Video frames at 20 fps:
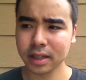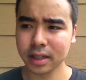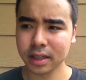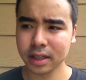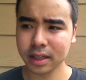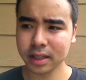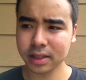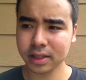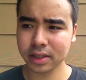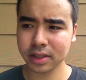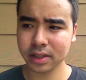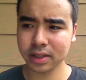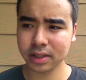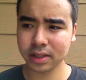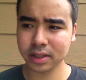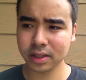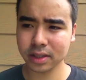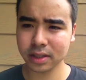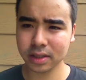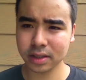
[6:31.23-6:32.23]

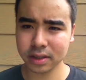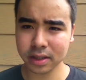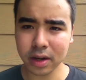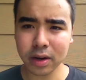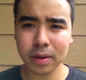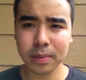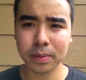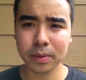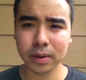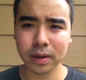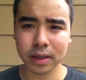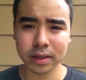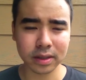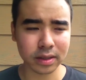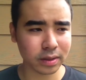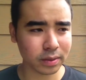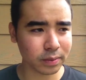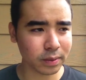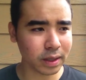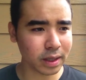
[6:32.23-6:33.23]
It's terrible.
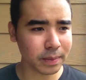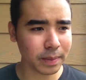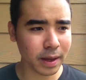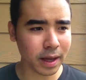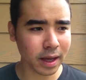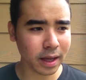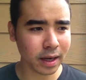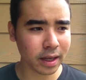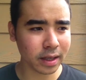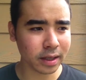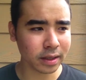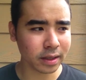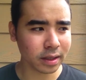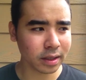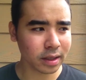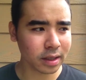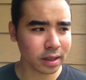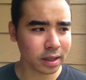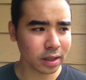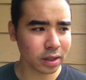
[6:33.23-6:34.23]
It's really bad, and
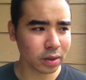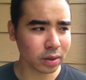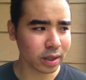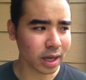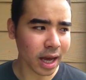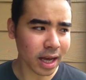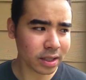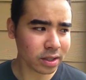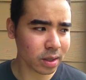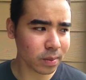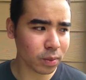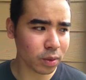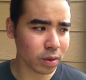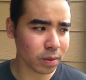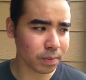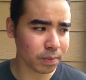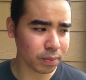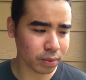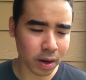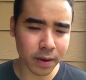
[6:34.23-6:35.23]
guys are more
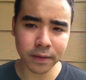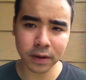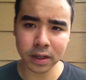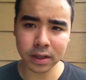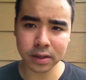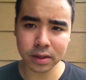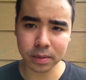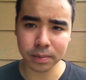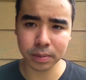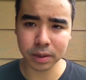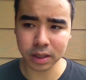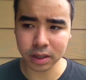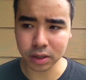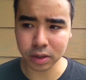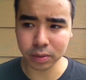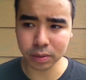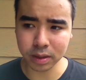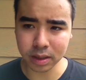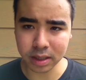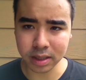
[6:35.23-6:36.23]
prevalent to be
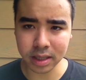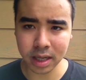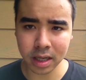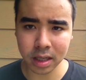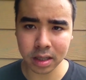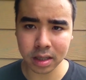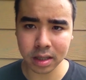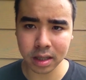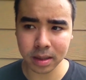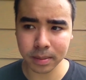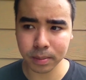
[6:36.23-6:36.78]
doing this kind of thing.